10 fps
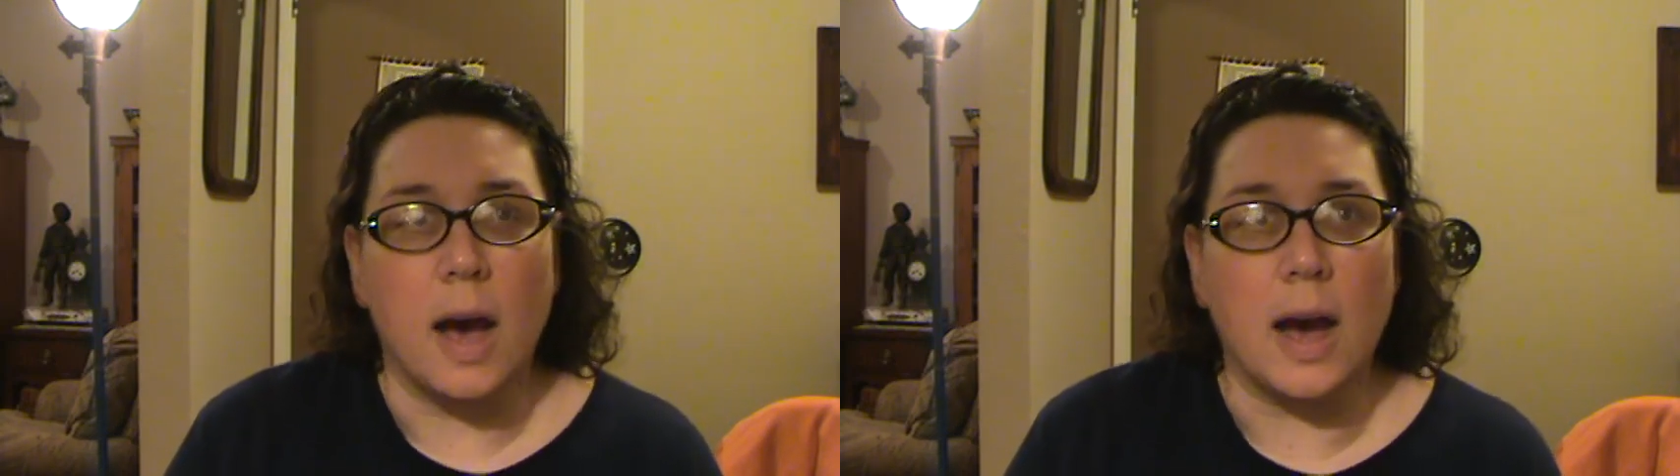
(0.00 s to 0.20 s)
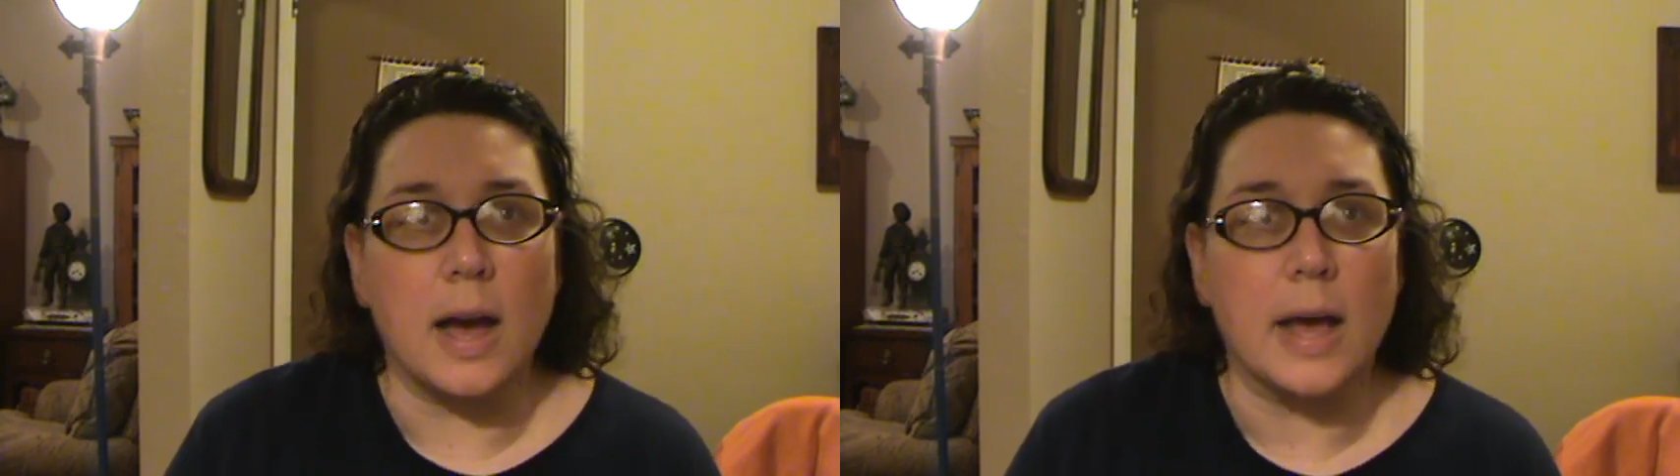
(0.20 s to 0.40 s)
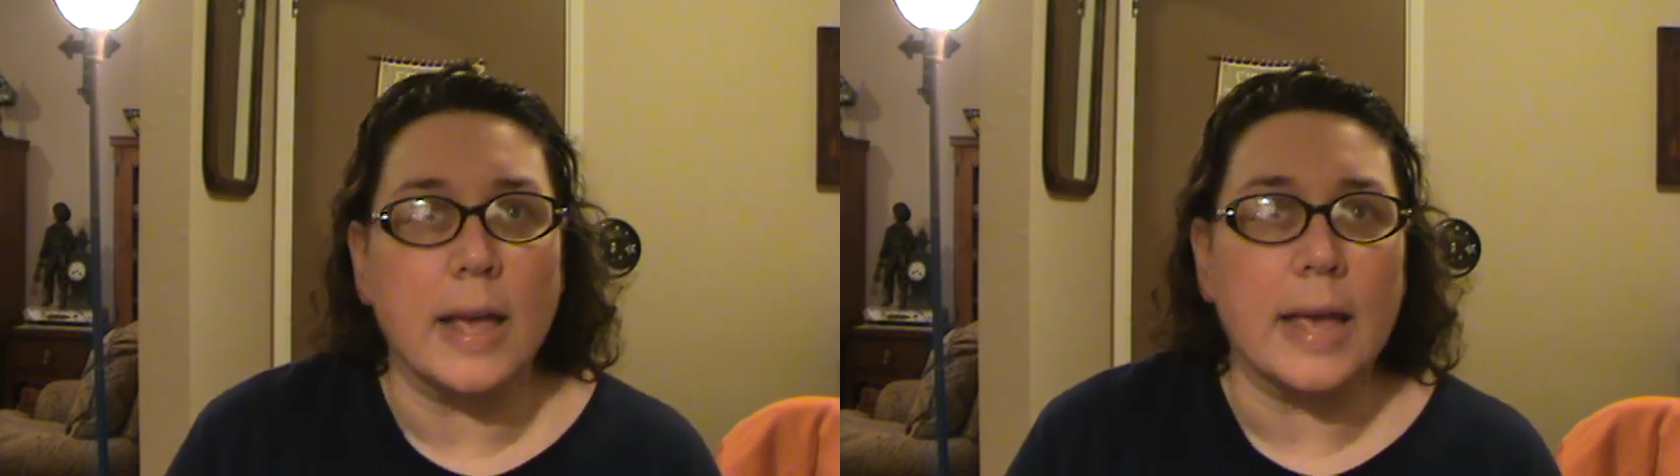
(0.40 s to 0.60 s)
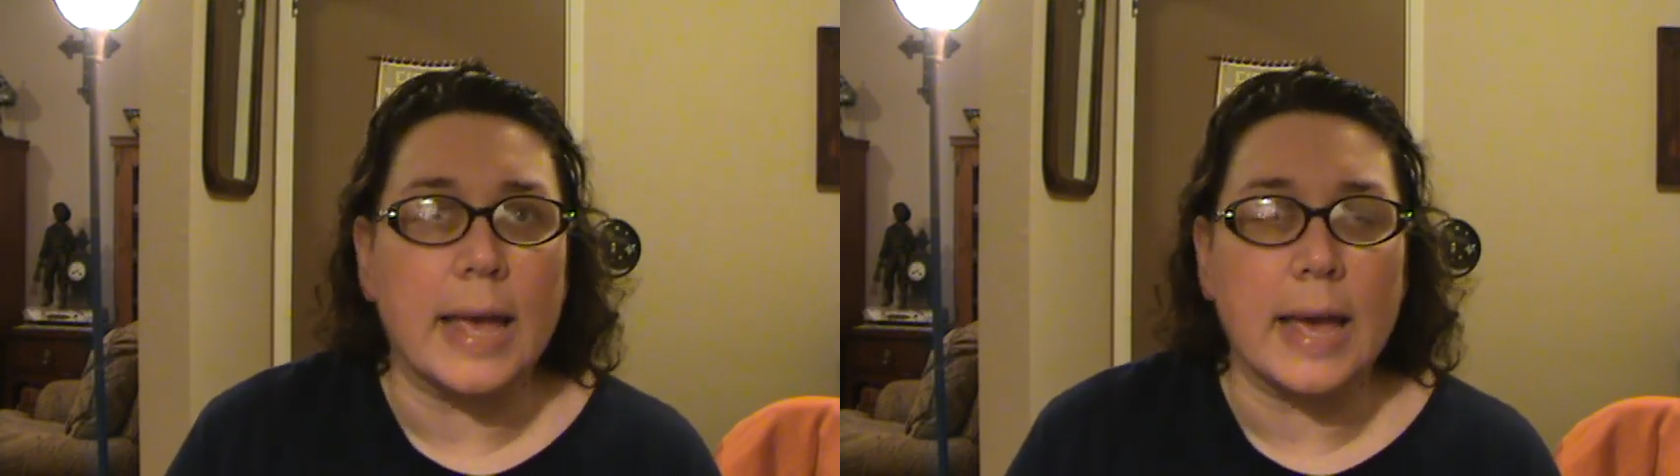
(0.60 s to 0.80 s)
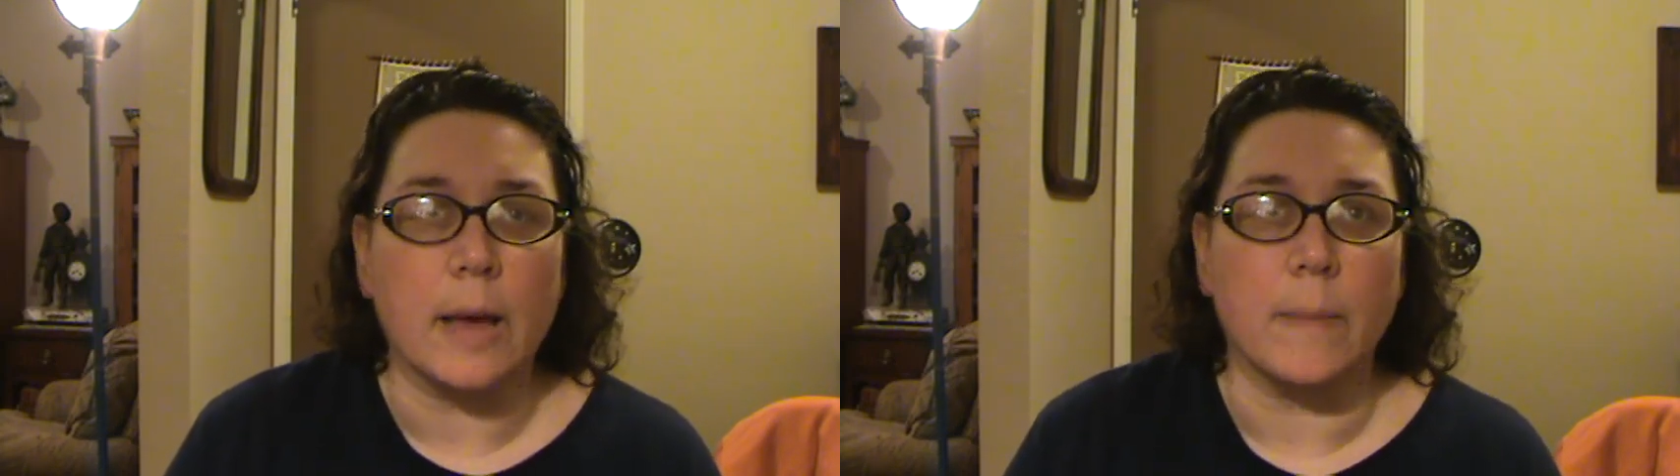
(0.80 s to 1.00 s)
I
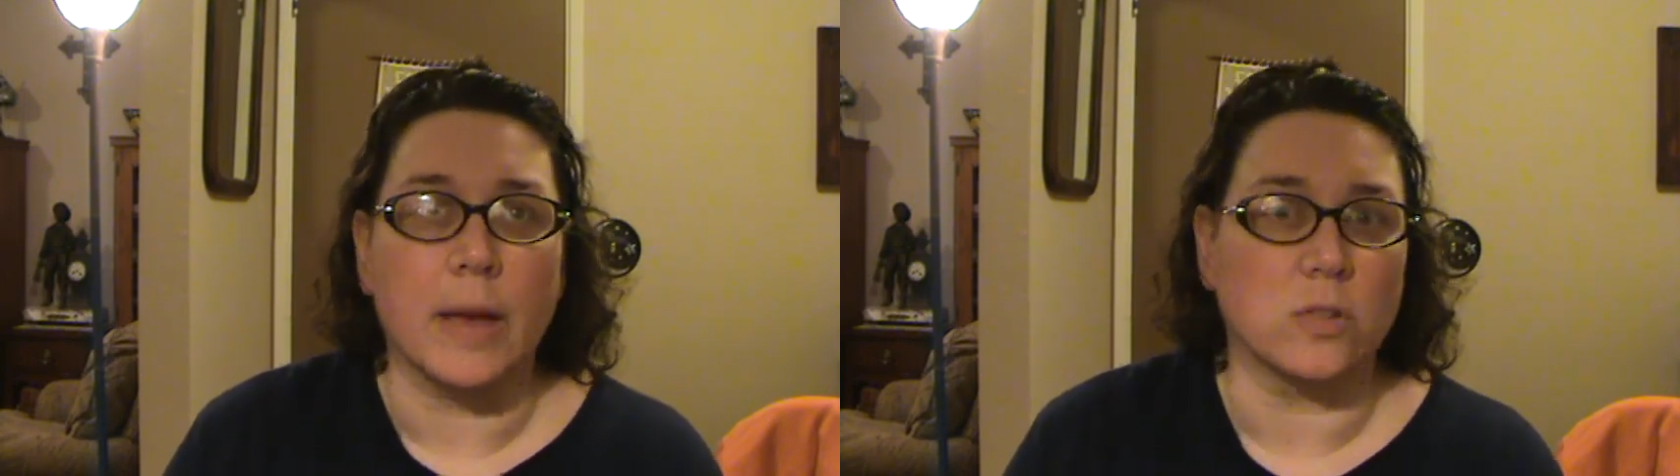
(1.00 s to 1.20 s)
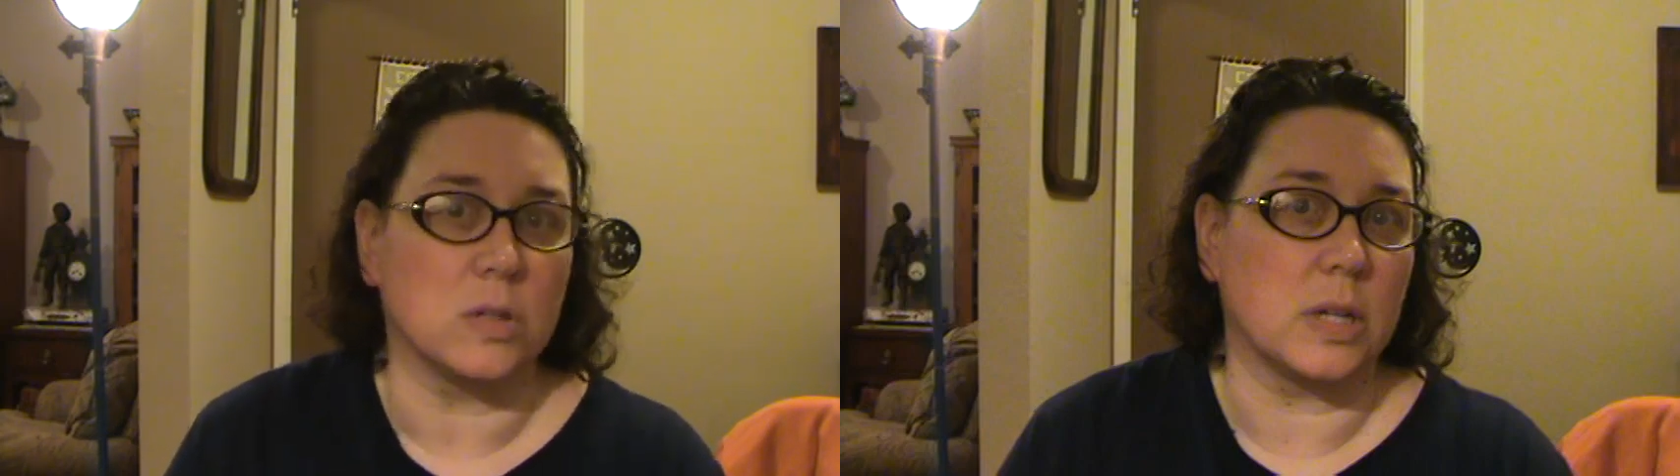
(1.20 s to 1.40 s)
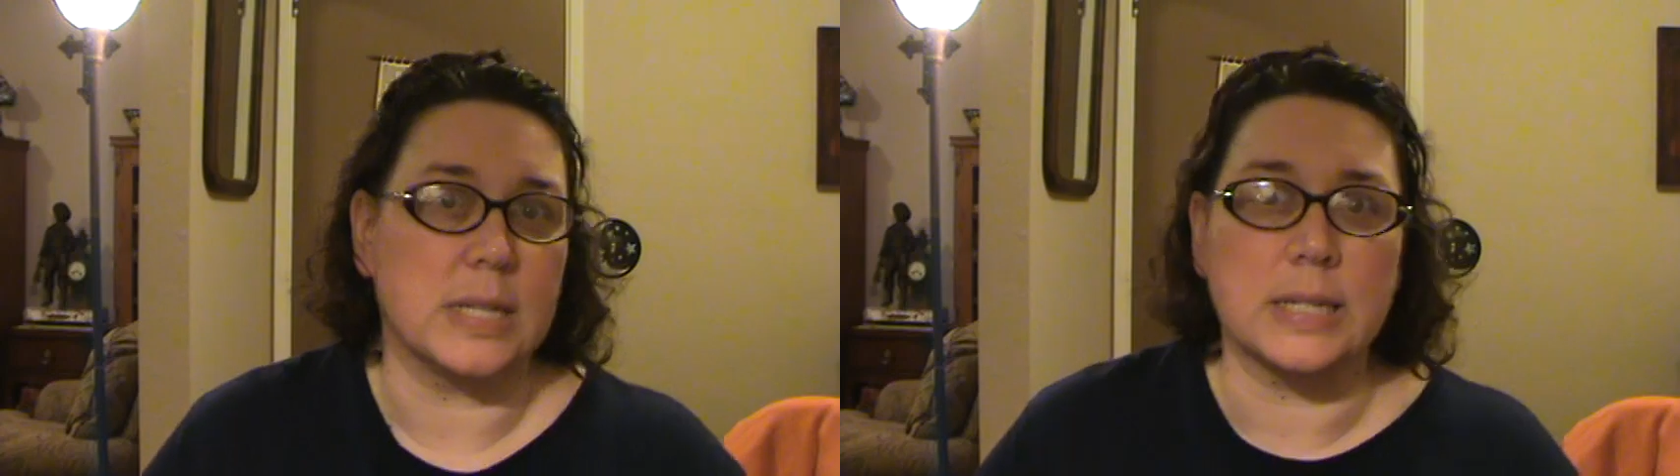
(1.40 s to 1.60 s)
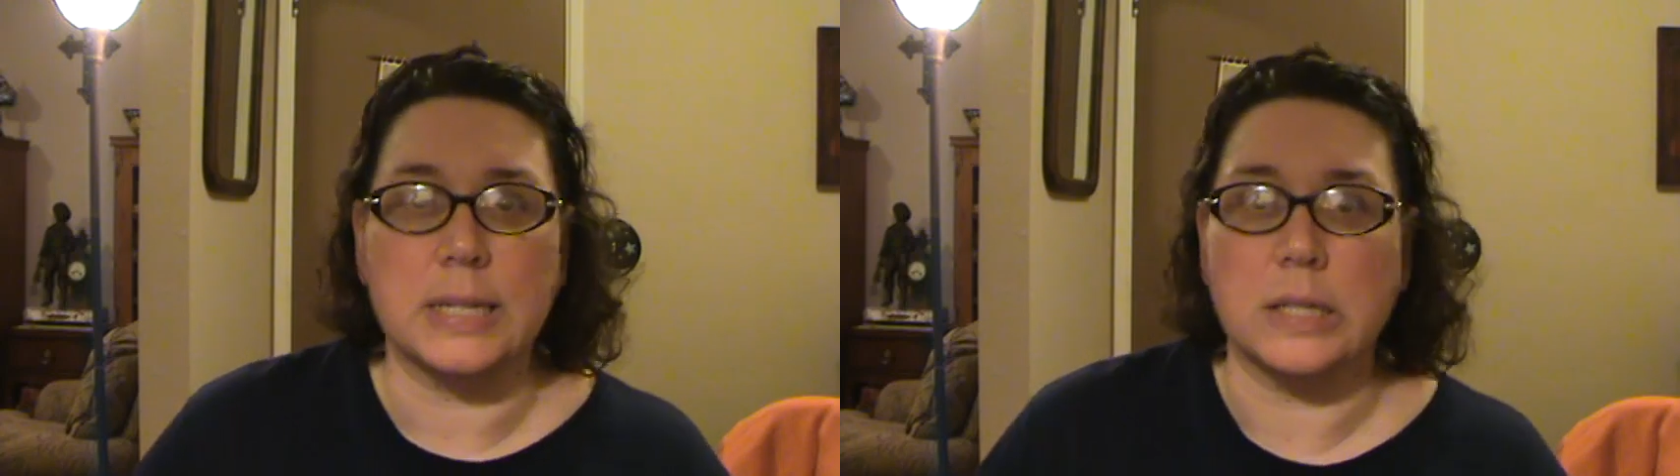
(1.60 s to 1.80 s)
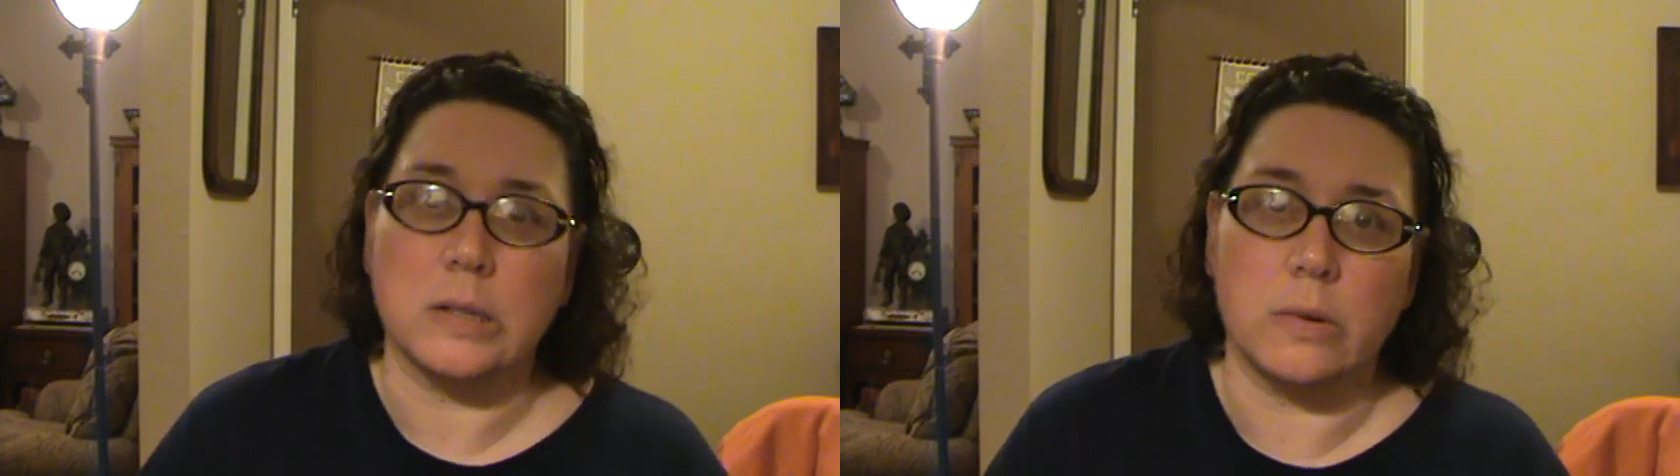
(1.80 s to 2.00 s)
am exercising
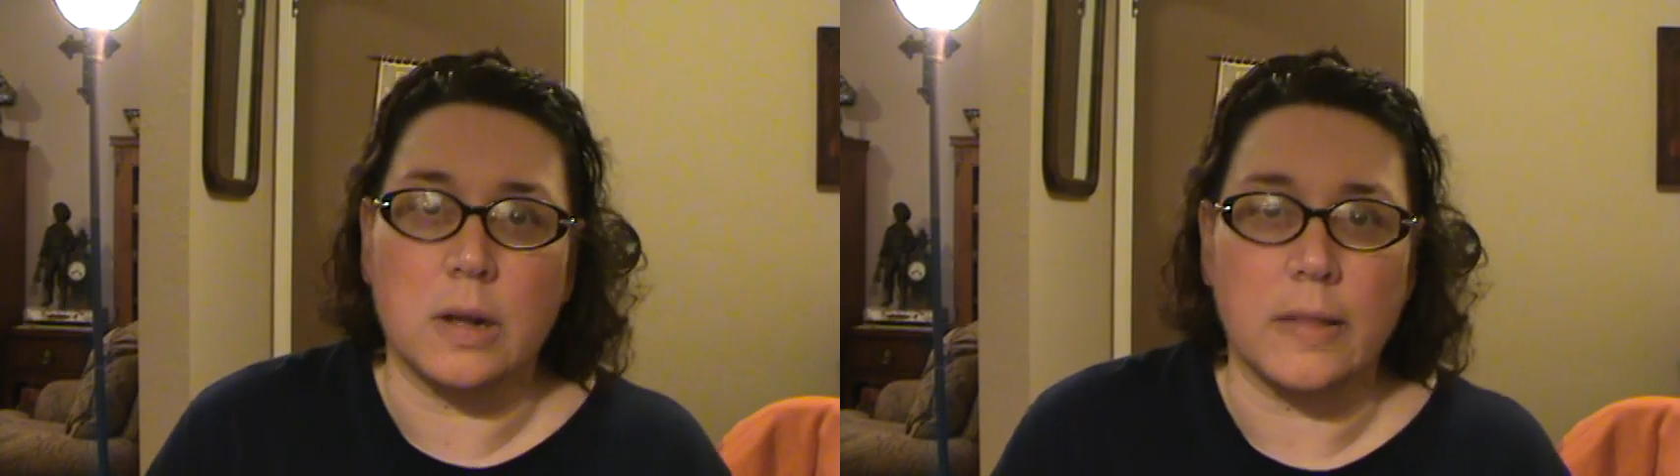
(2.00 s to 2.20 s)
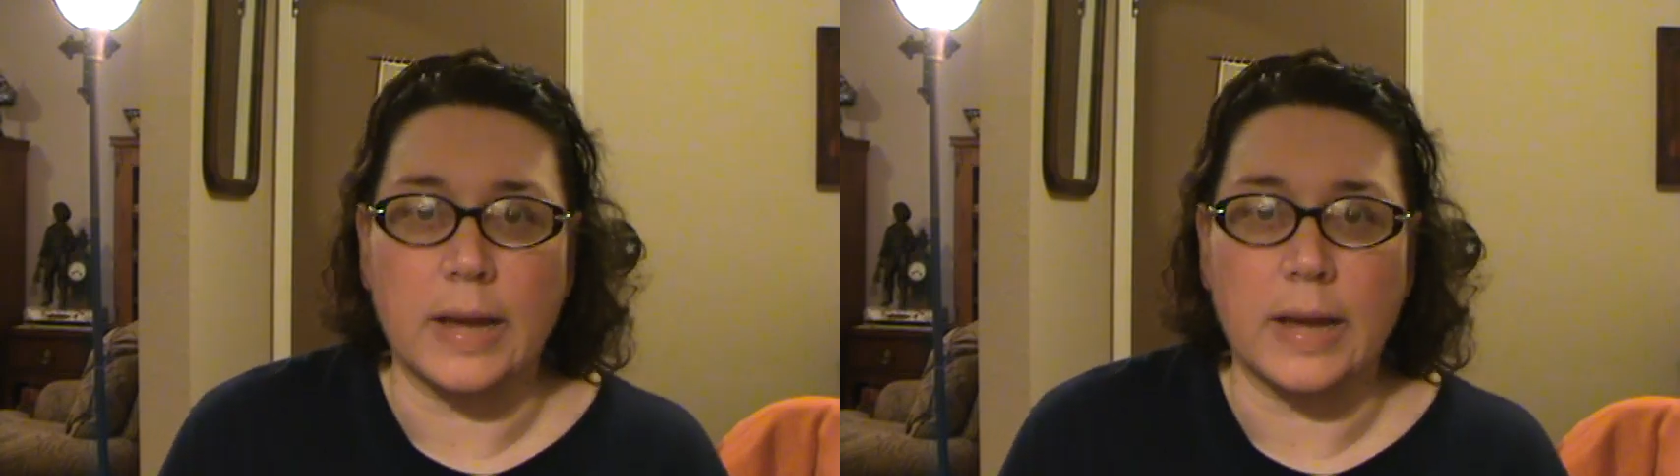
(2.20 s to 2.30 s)
and doing all